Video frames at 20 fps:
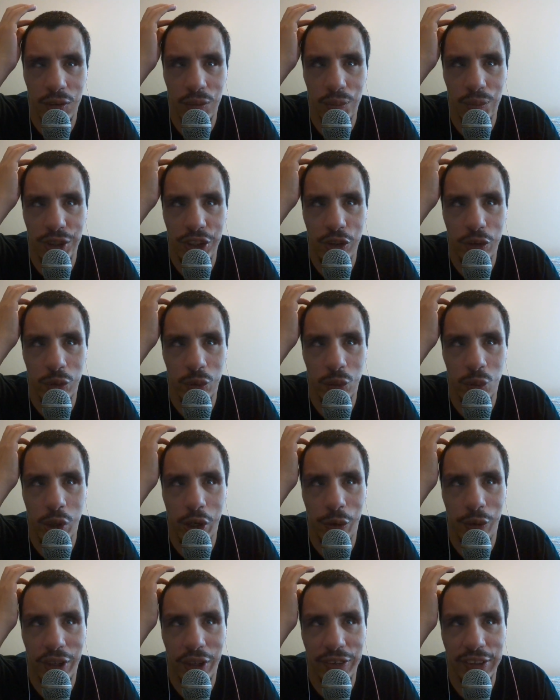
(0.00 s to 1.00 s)
either
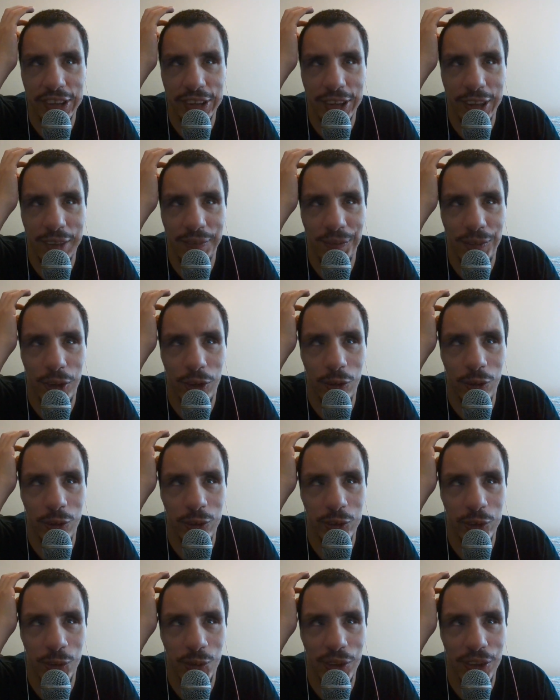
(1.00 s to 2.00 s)
wearing the same
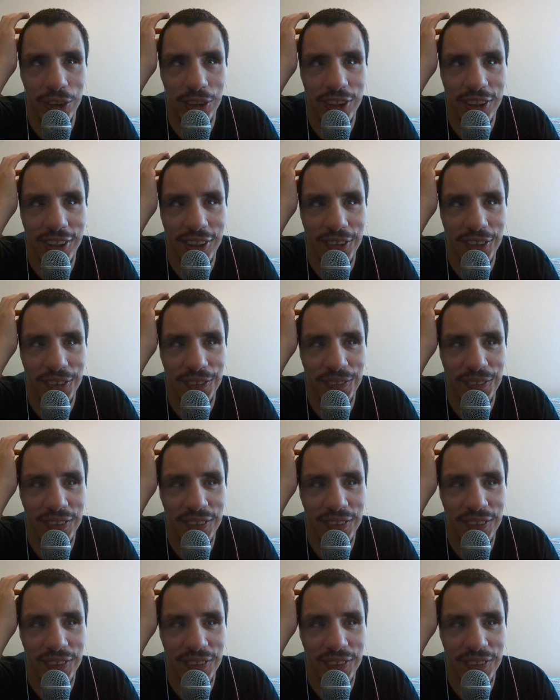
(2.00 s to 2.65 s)
clothes or whatnot,